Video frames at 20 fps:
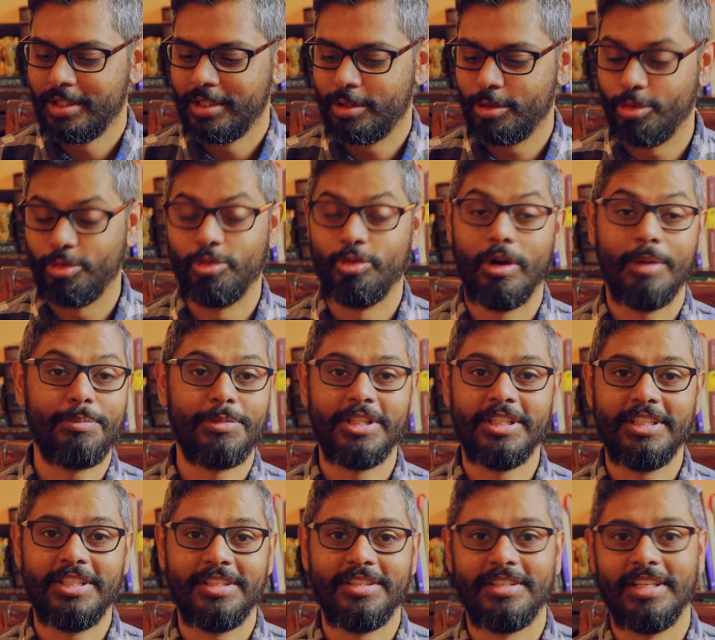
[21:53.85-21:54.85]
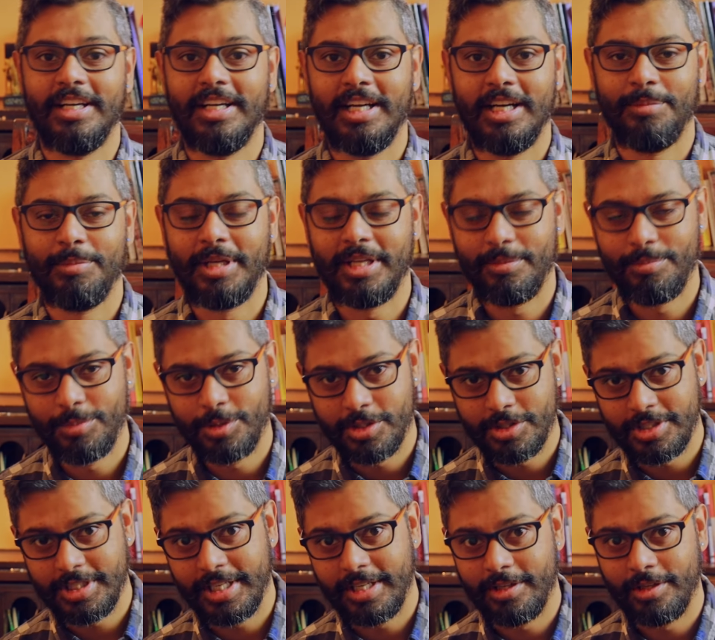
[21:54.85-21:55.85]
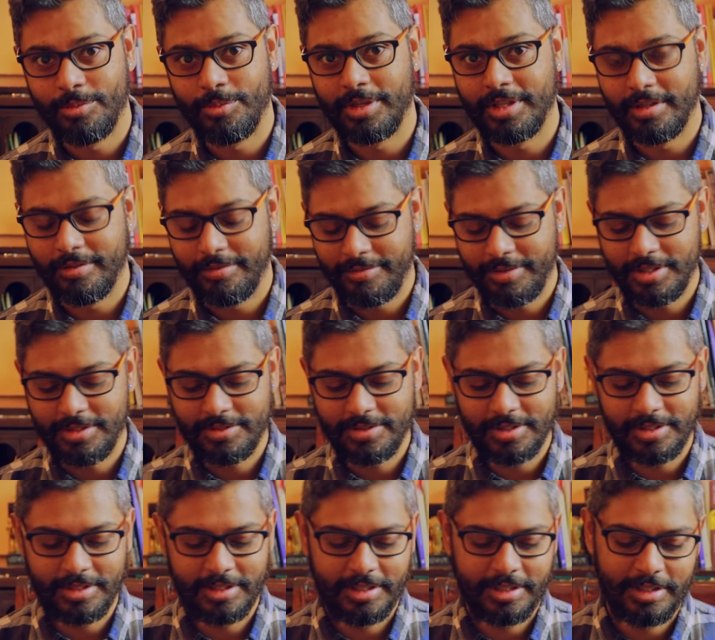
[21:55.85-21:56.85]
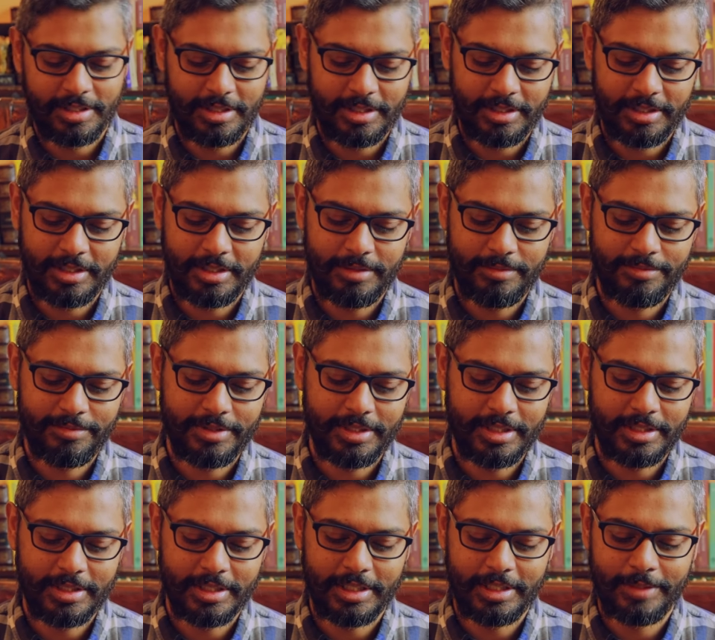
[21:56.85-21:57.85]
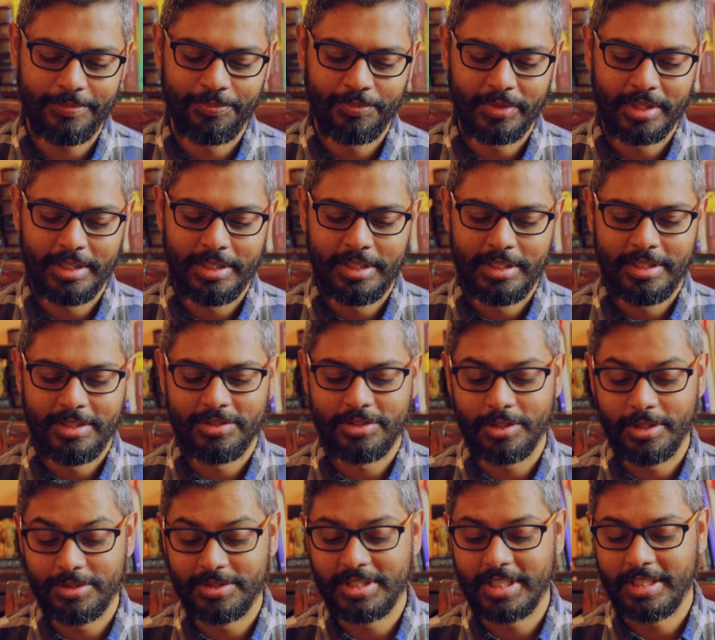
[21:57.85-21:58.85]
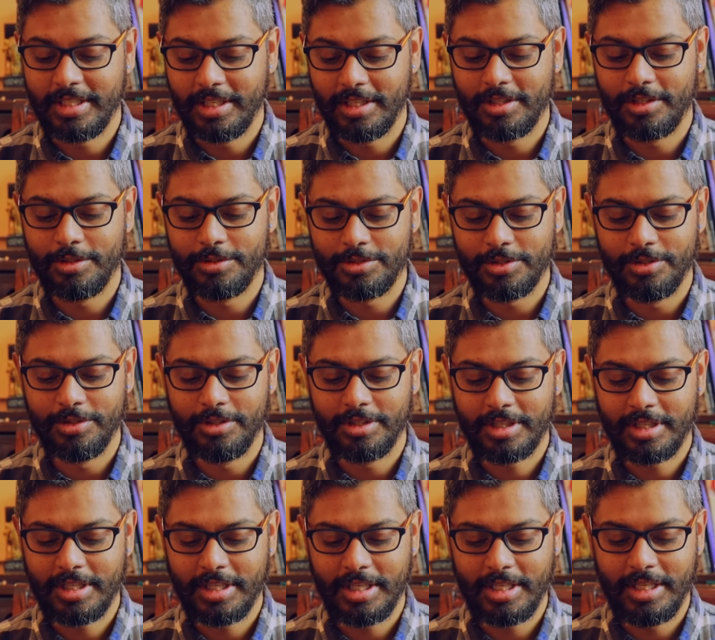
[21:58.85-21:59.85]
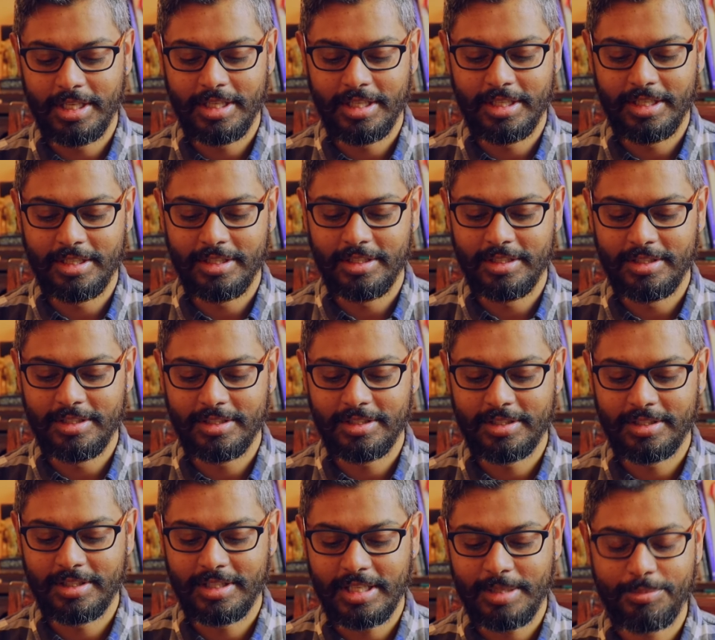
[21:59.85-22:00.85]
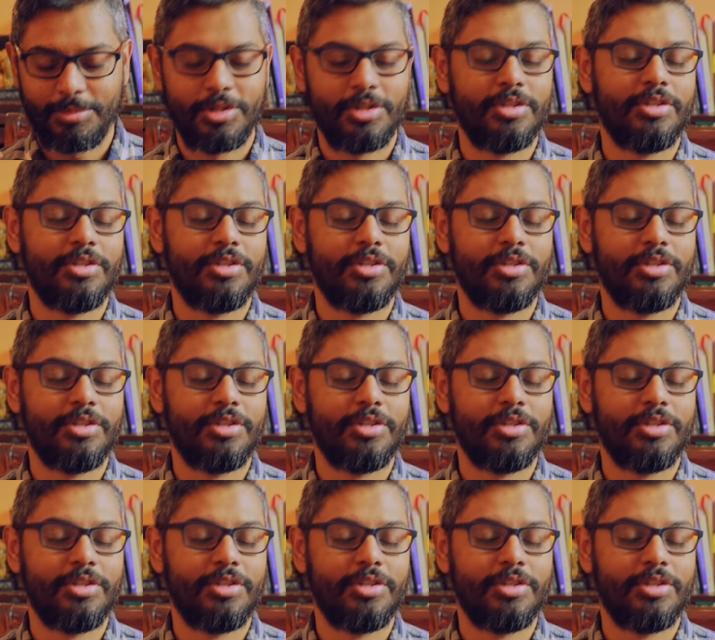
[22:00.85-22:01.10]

corrupted. I might have pushed down on one of the fins in the nib feed there. So I was taking a closer look and kept